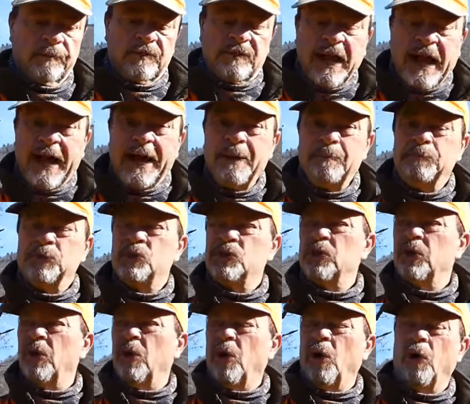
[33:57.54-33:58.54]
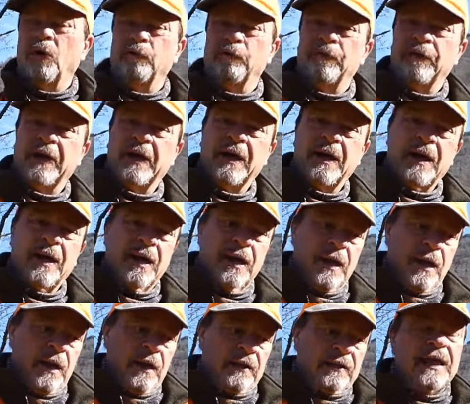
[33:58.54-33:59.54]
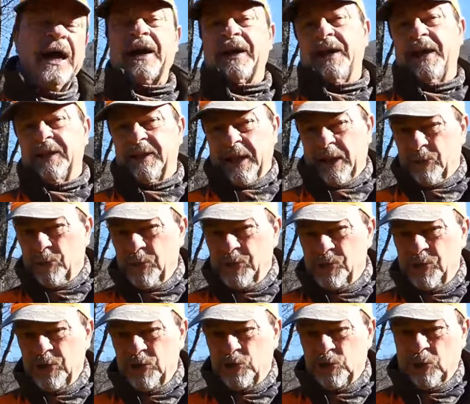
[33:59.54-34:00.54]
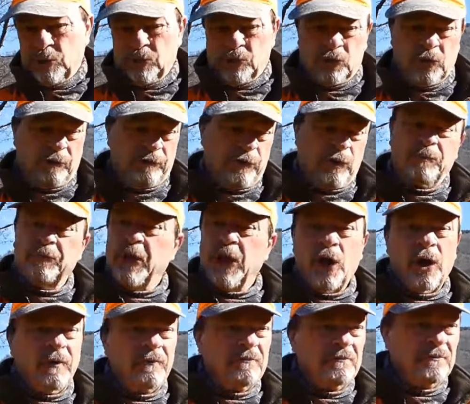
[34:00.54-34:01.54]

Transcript: types of uh, target acquisition. So from the